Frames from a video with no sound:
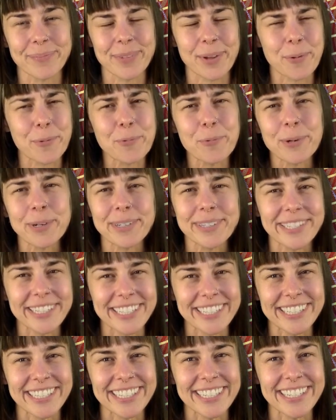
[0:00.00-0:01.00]

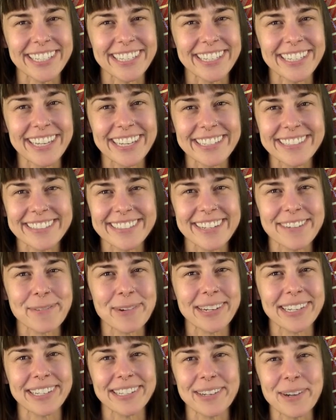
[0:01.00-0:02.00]
worrying. Yes, I
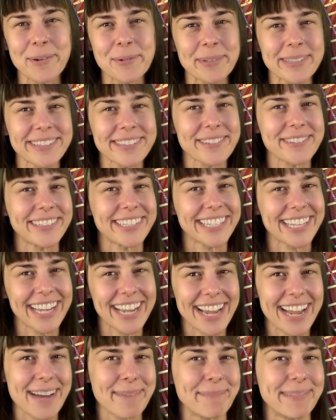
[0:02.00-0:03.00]
want to know what's going to
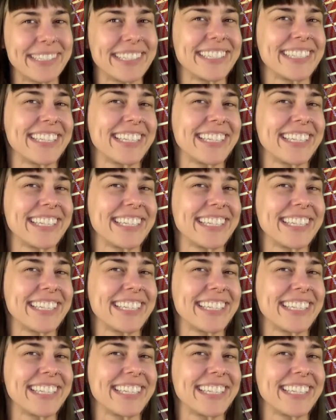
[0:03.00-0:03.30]
happen.